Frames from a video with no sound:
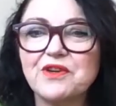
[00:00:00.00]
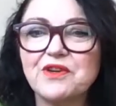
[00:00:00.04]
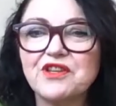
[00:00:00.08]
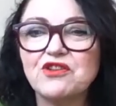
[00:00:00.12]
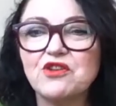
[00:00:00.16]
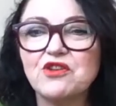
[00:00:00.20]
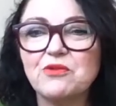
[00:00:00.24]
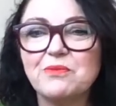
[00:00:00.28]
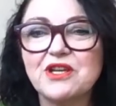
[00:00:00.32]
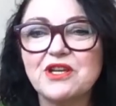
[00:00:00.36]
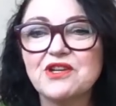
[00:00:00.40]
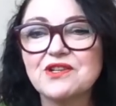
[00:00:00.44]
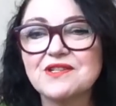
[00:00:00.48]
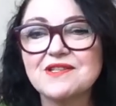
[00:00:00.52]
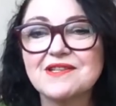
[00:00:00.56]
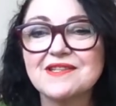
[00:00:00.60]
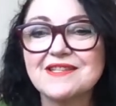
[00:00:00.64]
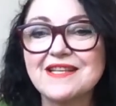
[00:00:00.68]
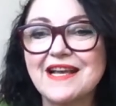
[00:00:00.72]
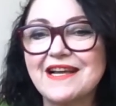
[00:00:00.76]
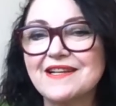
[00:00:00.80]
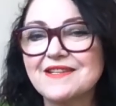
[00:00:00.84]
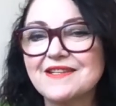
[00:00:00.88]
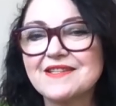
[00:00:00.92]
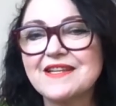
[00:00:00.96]
with you because it
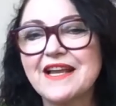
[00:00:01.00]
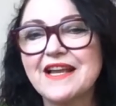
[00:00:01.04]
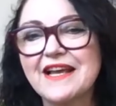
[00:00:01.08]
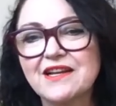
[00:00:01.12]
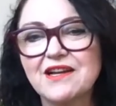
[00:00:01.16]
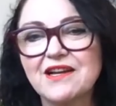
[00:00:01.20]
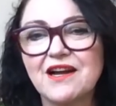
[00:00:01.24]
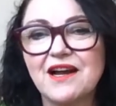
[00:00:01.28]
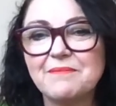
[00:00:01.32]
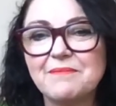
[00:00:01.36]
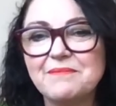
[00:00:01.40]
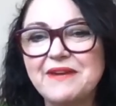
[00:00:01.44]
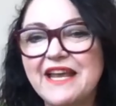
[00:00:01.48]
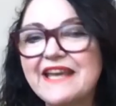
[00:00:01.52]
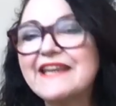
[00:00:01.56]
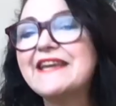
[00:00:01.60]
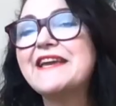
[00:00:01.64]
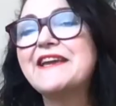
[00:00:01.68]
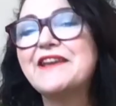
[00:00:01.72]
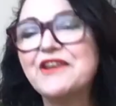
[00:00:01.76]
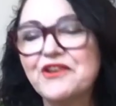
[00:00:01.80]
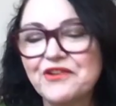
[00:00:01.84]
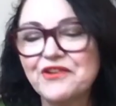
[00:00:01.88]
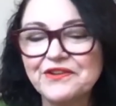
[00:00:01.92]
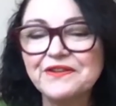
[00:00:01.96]
sounds like I'm
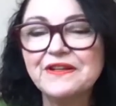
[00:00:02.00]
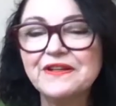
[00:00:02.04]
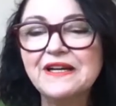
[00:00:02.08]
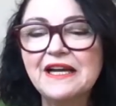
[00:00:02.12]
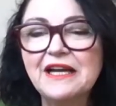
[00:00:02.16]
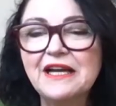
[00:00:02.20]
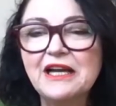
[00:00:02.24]
negging you.